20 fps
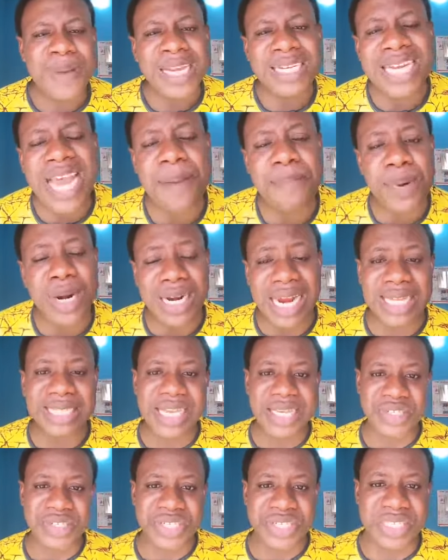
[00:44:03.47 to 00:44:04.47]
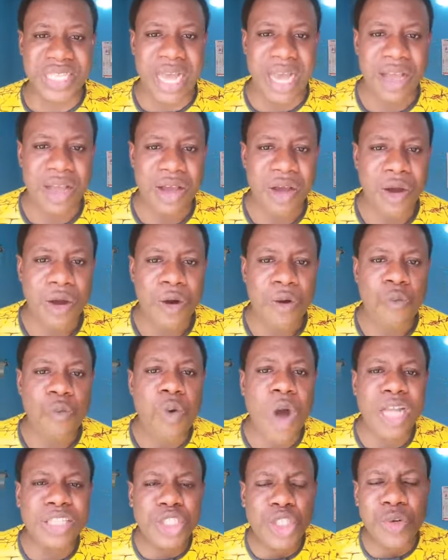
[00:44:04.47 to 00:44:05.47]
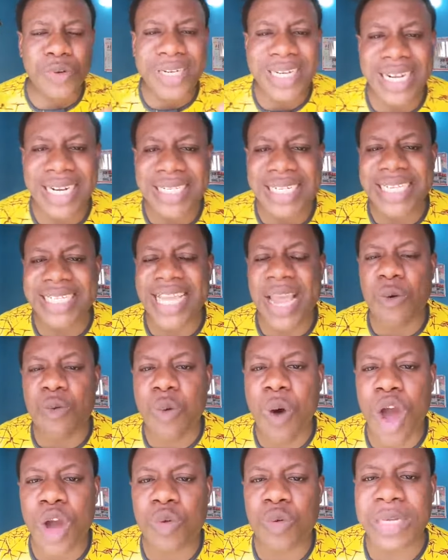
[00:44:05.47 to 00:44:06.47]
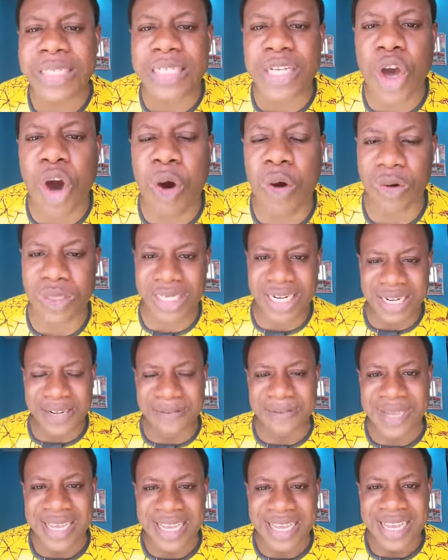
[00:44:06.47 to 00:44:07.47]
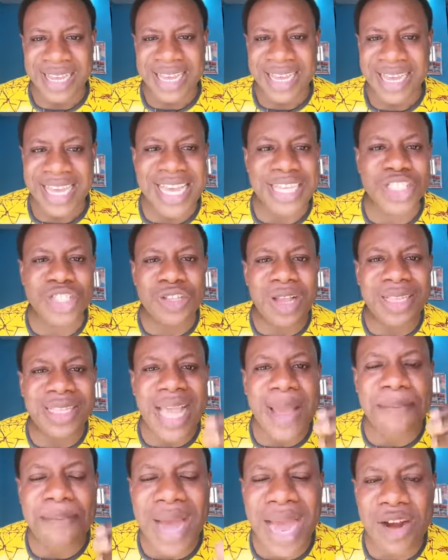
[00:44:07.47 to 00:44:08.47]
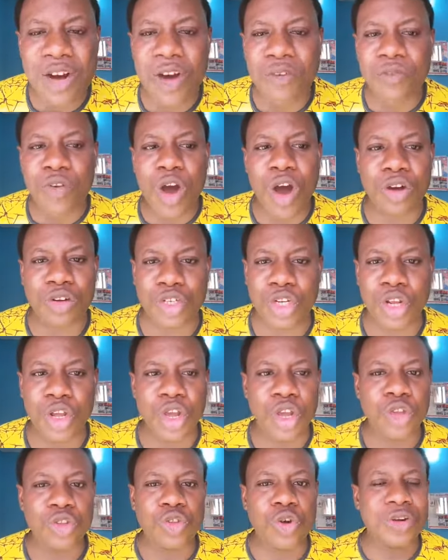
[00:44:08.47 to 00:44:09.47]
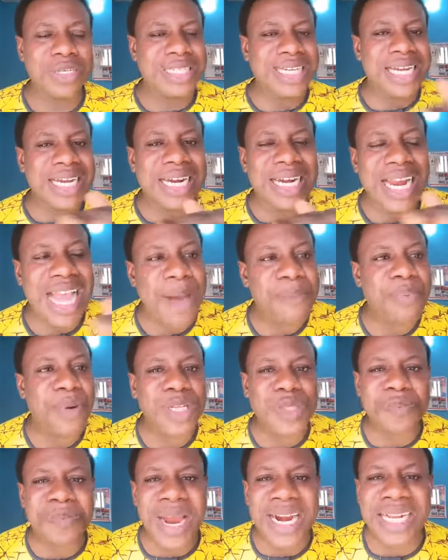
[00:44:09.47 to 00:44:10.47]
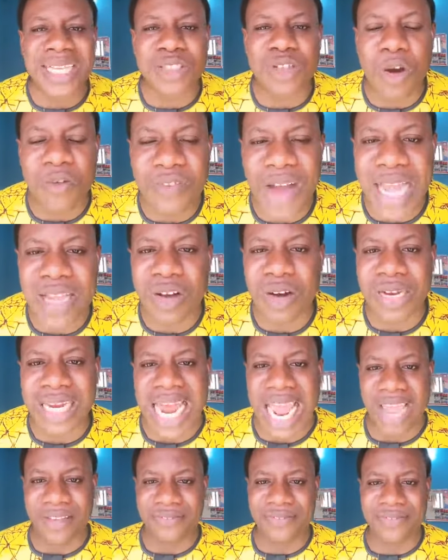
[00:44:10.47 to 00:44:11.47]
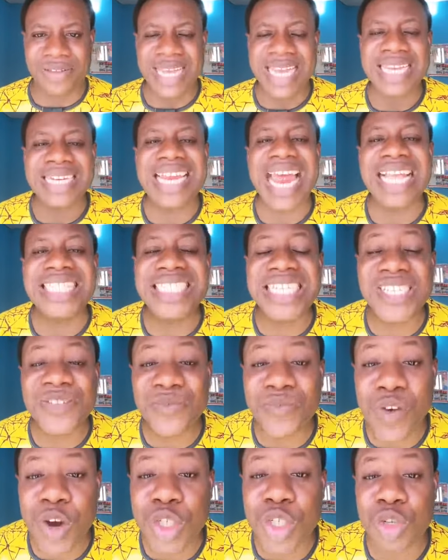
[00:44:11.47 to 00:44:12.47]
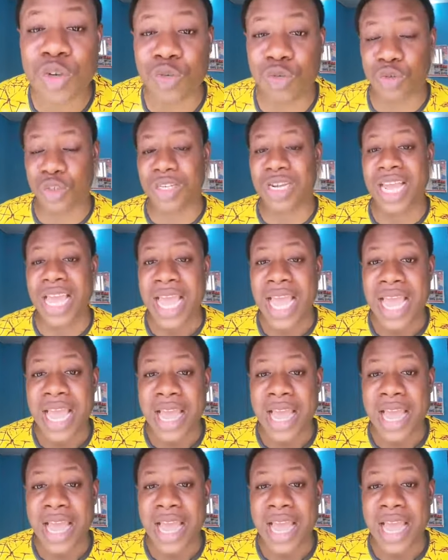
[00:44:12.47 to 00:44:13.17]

My dear brothers and sisters, what you need is a walk with God. It's not a man of God to declare prosperity over your life. That is falsehood.